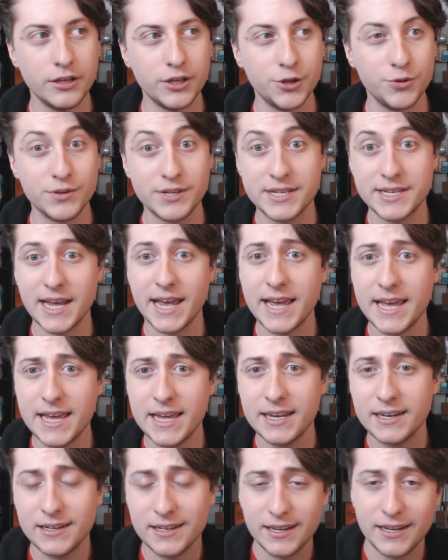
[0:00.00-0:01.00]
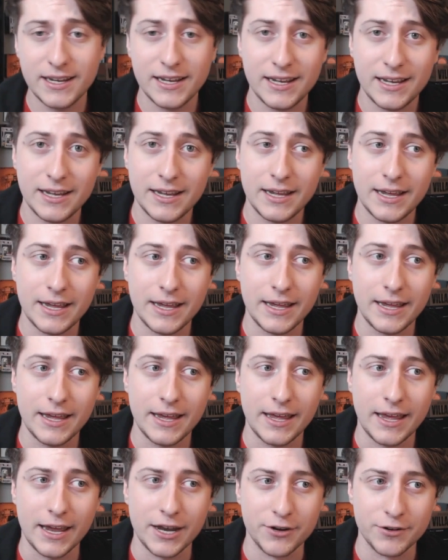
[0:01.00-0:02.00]
you say it
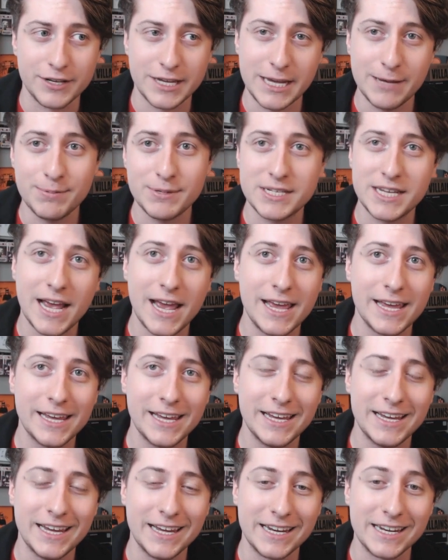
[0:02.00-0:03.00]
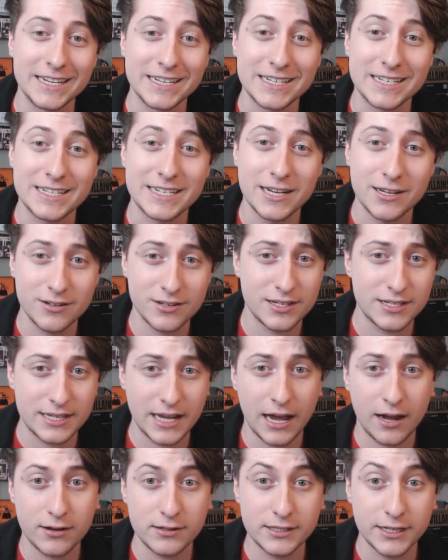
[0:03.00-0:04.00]
and you keep saying it and it still
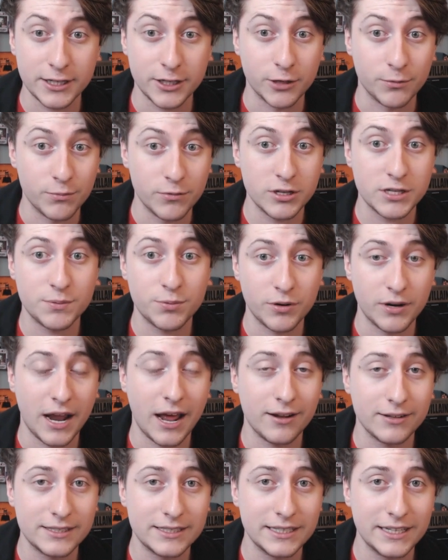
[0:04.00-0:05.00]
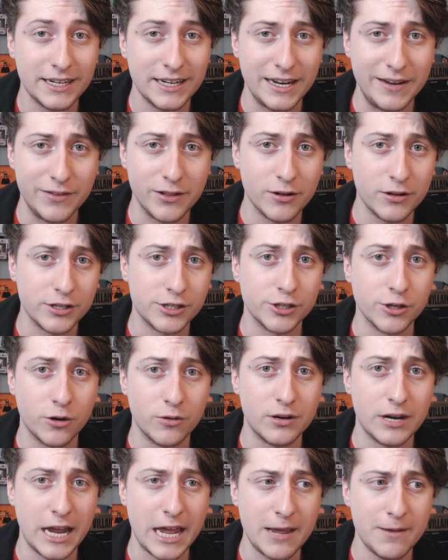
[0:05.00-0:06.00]
sounds like you're mispronouncing it, even though it's your
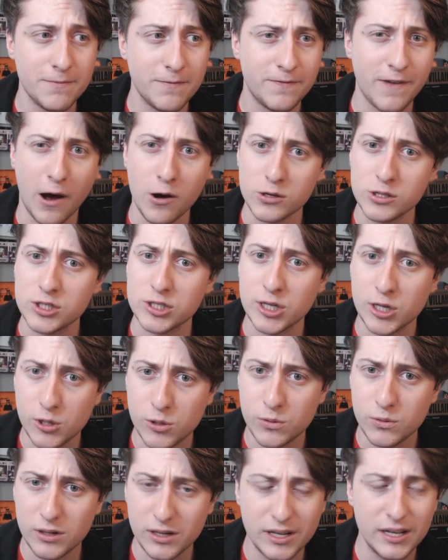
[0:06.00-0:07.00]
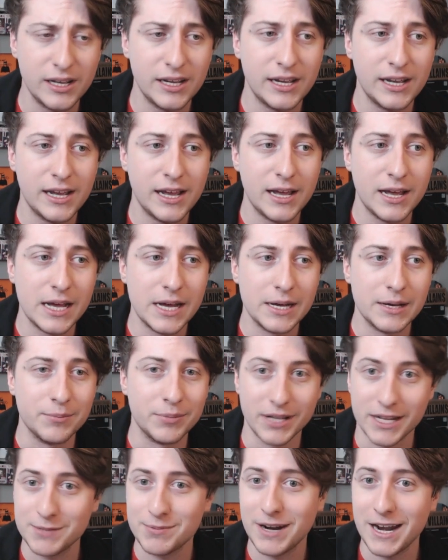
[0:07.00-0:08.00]
own name, Fausto.
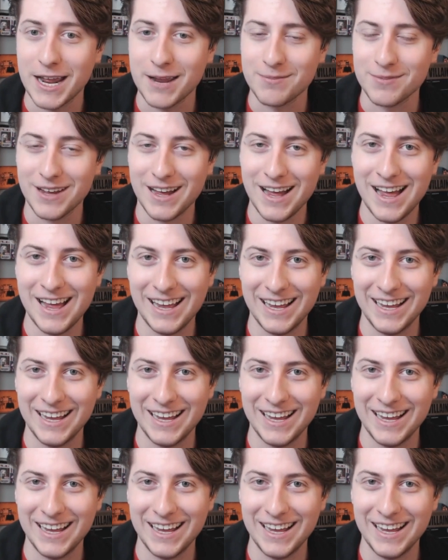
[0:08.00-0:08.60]
But that's my name.